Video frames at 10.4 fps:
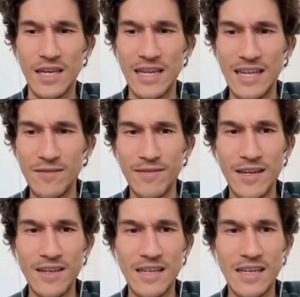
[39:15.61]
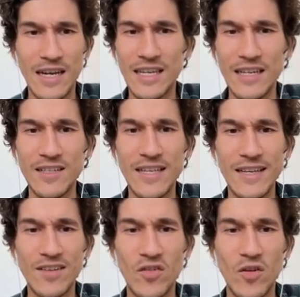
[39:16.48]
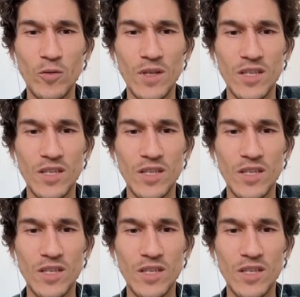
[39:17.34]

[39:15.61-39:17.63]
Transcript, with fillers: And if I cannot take the road